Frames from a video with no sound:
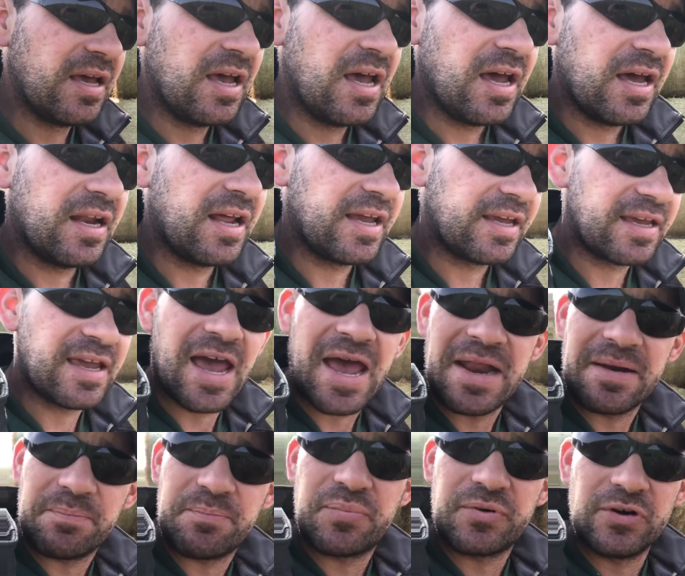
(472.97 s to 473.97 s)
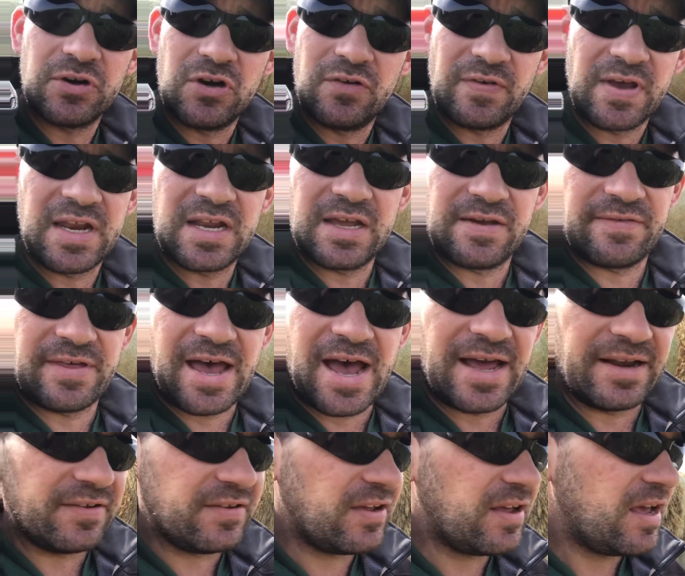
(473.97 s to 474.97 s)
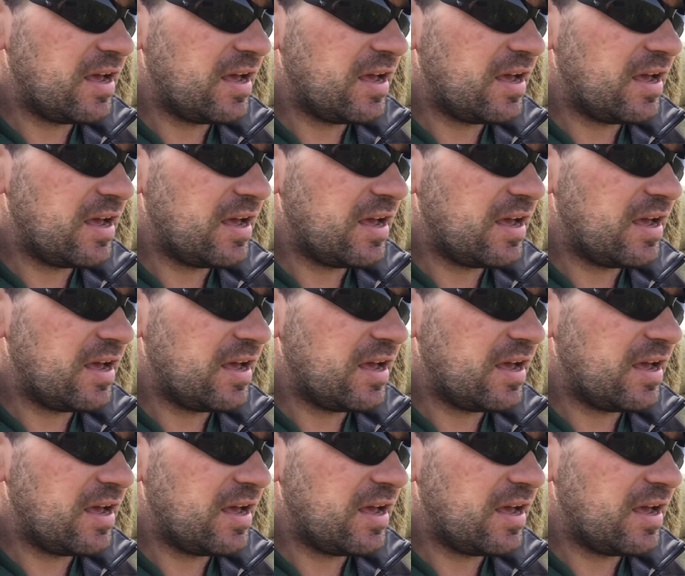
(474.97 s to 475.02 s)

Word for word: and I can't prove any of that